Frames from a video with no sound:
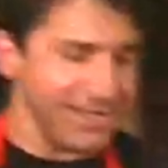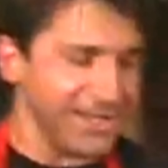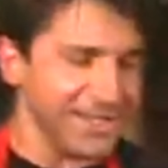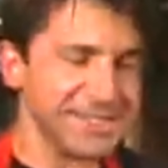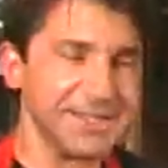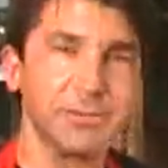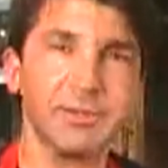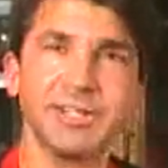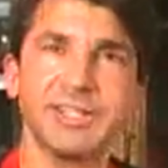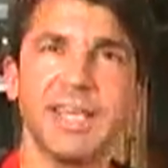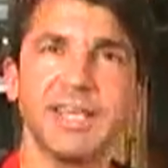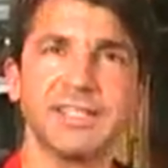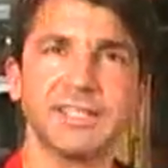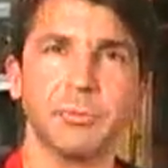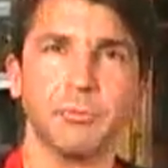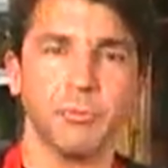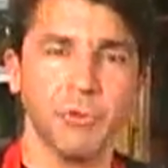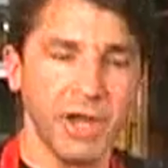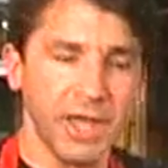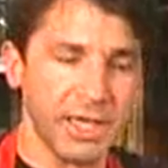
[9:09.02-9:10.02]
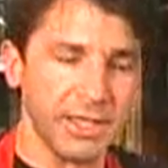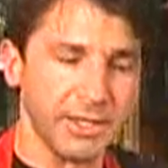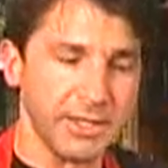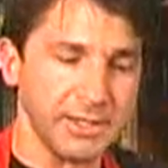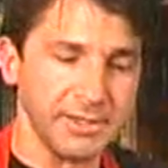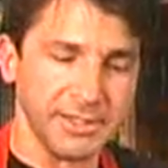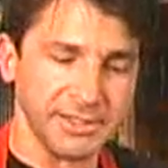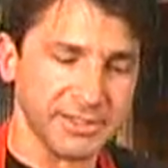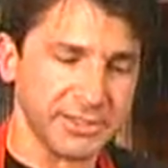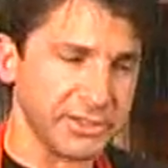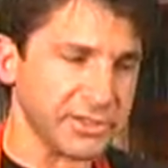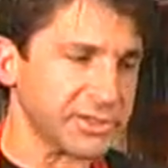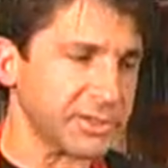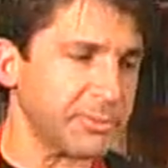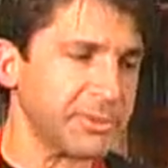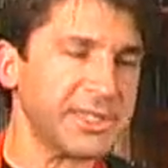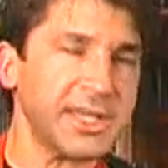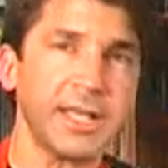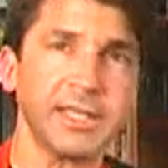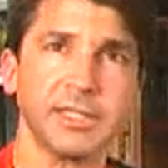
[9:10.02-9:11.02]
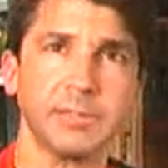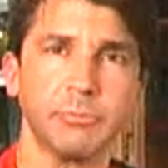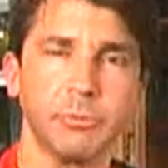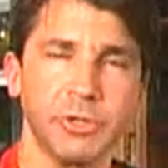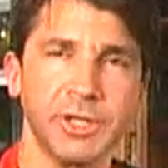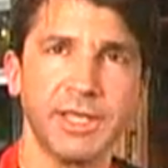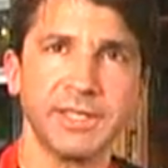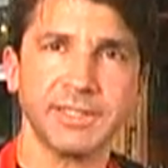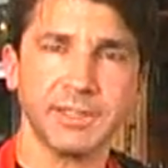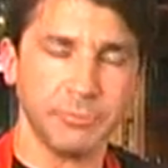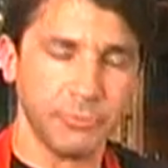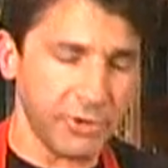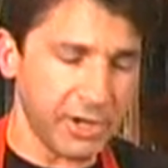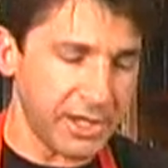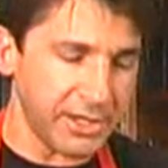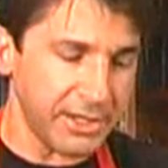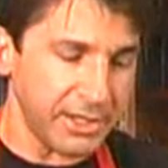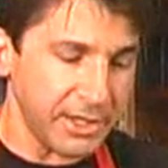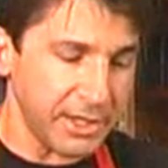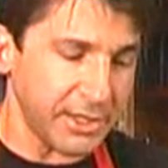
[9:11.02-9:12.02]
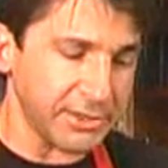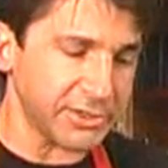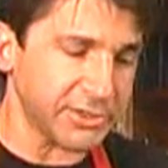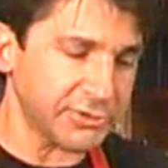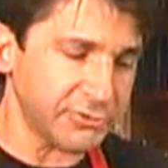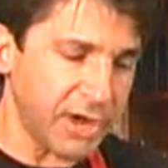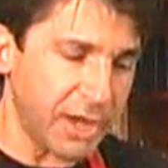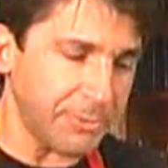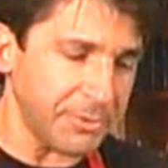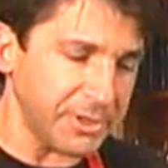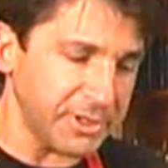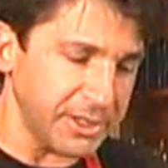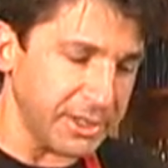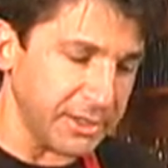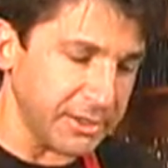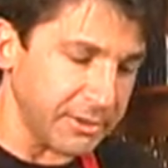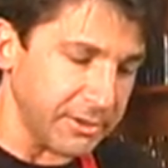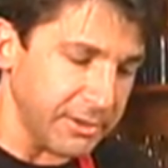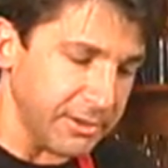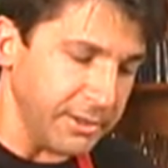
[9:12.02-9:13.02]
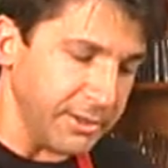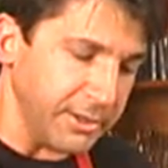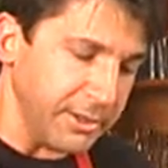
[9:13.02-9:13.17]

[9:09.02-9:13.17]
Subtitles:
is I'm going to take some bread. This is just some Italian pugliese bread, and just drop in here.